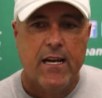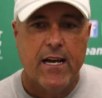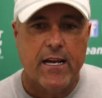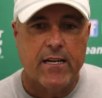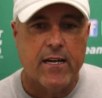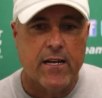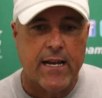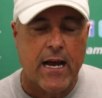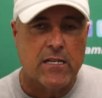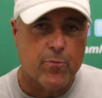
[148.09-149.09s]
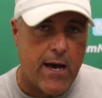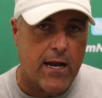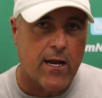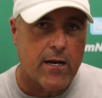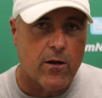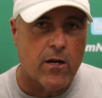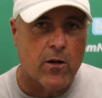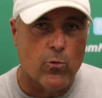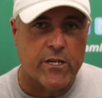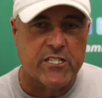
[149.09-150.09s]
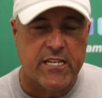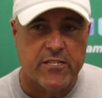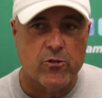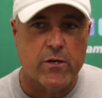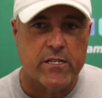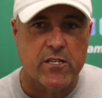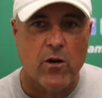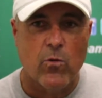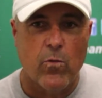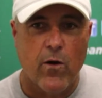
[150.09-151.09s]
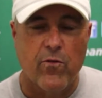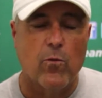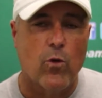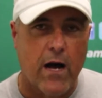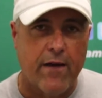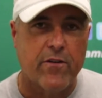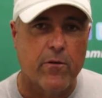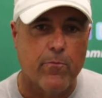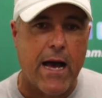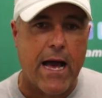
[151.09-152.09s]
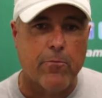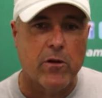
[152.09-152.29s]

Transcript: and uh, now he's battling a, a, wrist injury. So hopefully we'll have him back.